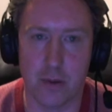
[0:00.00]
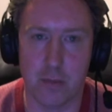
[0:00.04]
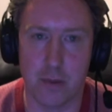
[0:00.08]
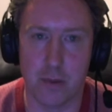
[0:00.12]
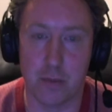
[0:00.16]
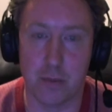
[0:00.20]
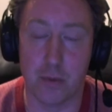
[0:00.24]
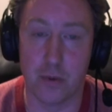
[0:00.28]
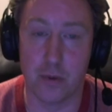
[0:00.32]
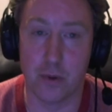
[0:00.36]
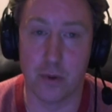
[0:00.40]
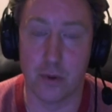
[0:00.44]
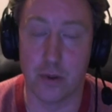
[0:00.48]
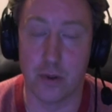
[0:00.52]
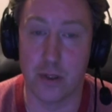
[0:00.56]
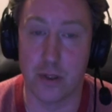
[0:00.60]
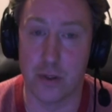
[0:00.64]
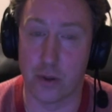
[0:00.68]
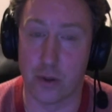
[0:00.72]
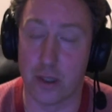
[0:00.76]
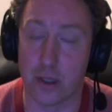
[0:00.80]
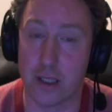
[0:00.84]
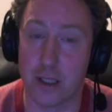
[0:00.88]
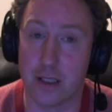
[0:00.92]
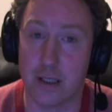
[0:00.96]
people who
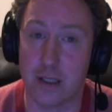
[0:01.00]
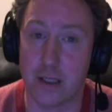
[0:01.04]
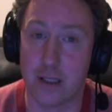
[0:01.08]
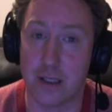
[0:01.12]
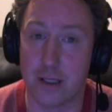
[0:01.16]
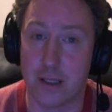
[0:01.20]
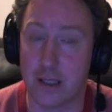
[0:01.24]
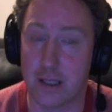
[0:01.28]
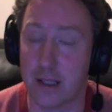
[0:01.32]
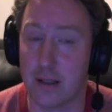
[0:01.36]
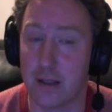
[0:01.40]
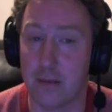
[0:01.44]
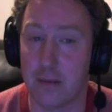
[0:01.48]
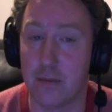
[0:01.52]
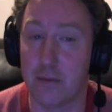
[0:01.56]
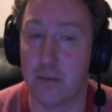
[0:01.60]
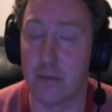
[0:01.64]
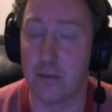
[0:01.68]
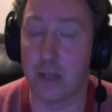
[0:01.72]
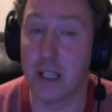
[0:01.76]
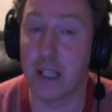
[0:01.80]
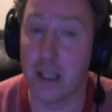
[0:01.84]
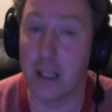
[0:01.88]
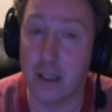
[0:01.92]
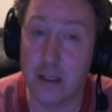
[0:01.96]
enjoyed it and didn't
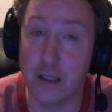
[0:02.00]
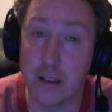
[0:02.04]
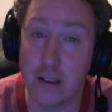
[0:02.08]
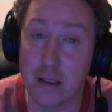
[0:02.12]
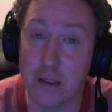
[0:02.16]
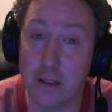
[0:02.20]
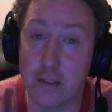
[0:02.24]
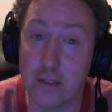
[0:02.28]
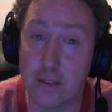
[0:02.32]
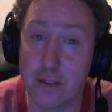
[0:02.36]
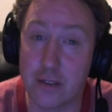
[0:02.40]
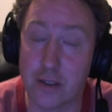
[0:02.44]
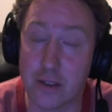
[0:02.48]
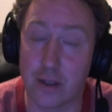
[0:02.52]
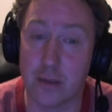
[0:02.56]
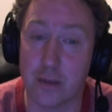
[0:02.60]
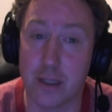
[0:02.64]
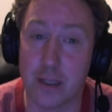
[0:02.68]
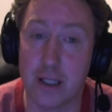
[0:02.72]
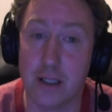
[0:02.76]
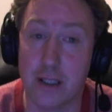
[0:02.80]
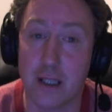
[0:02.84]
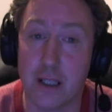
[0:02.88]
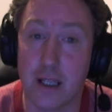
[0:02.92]
write in, do you know what I mean?